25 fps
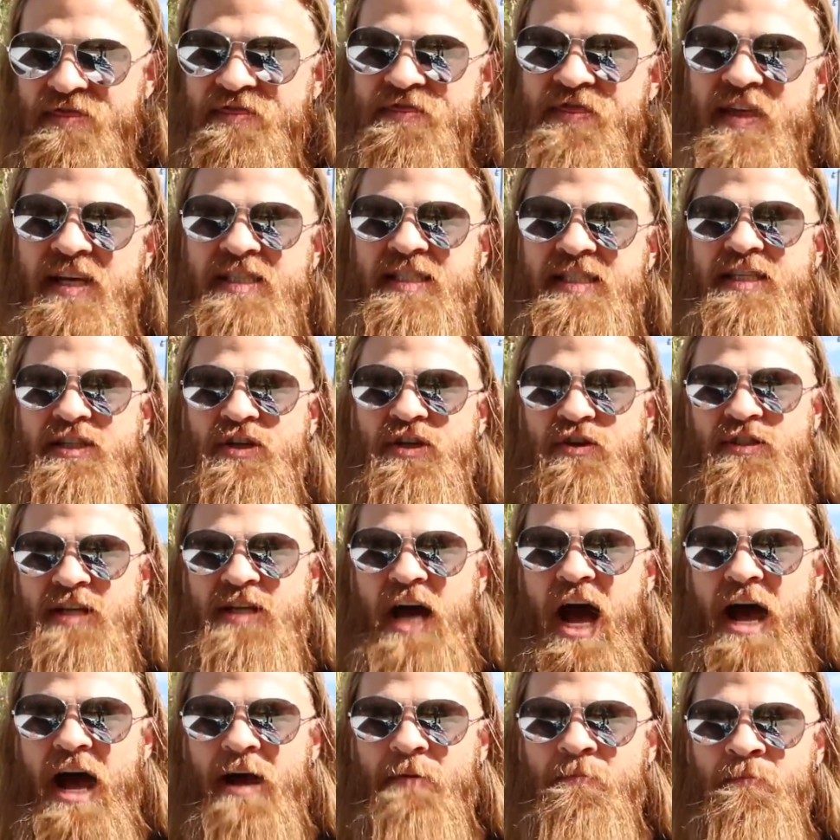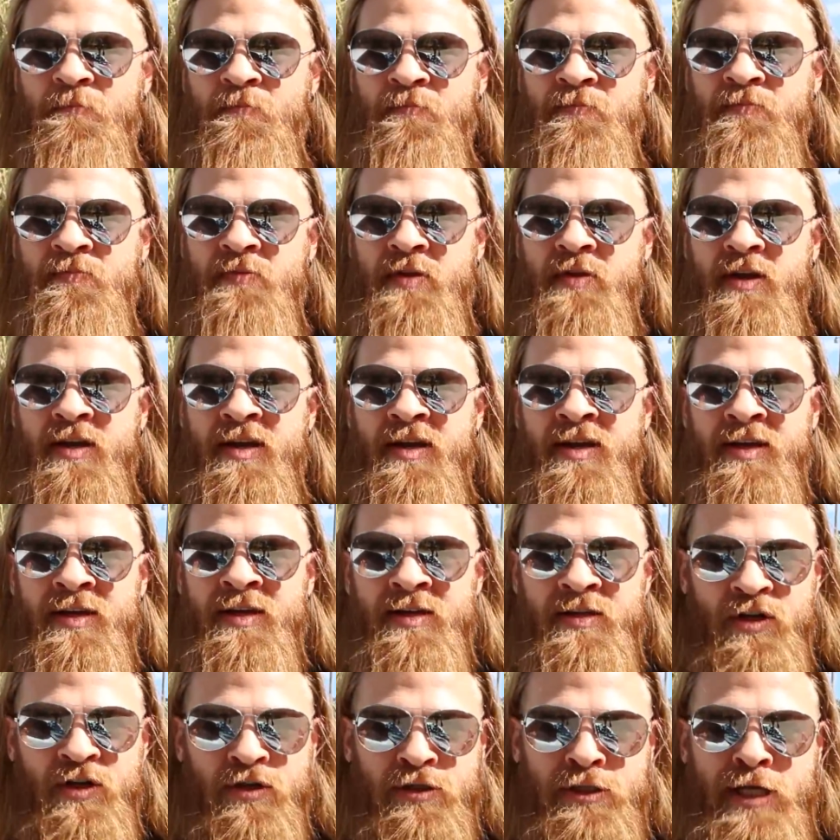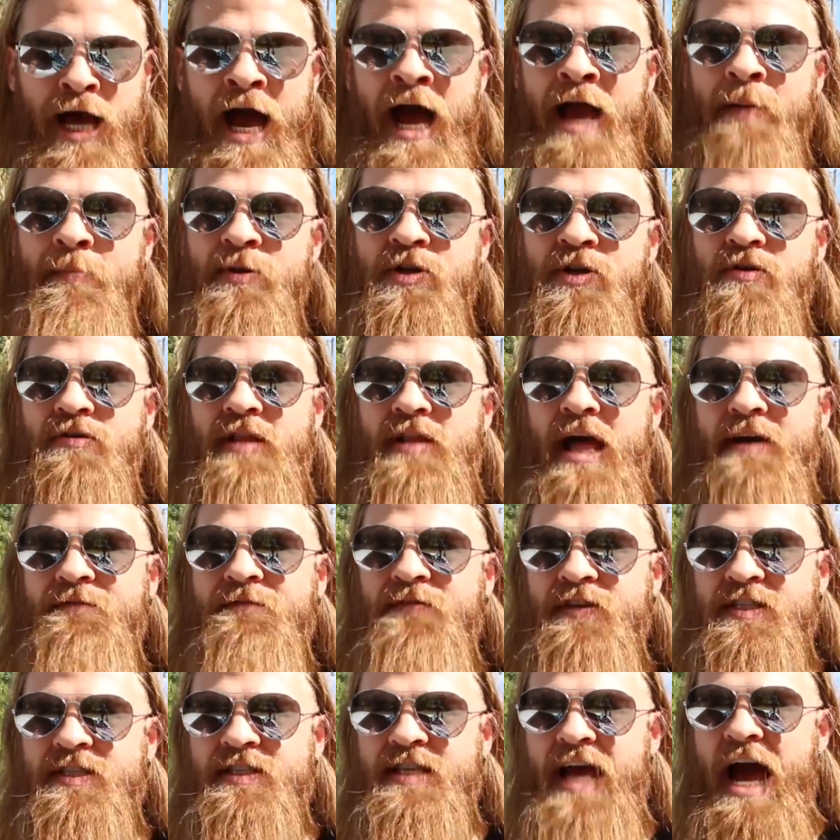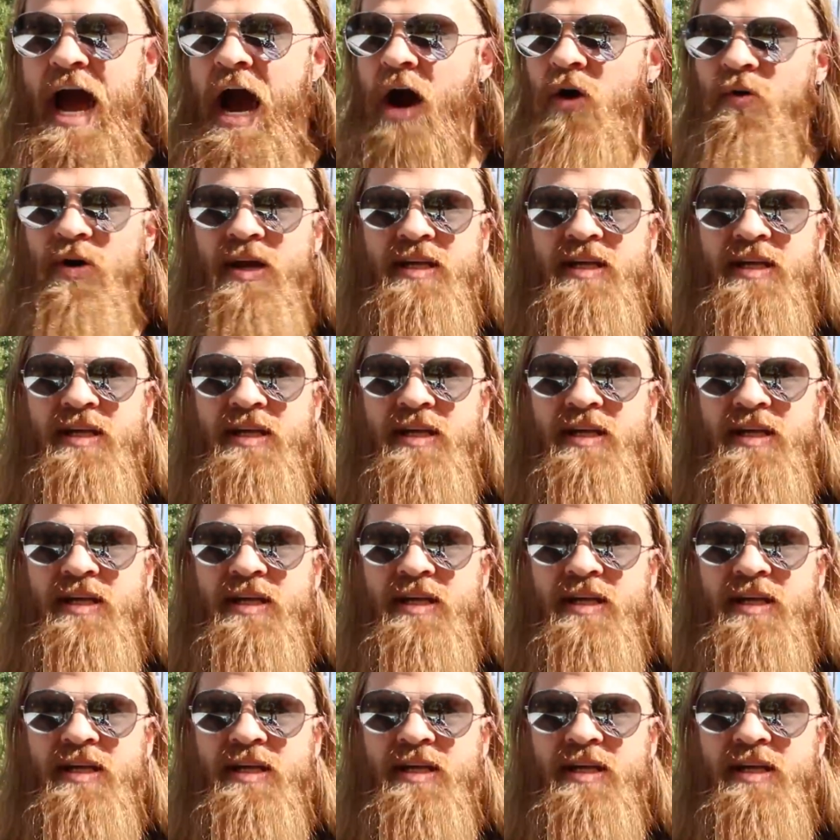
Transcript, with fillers: This is your time. Your time in your life is now.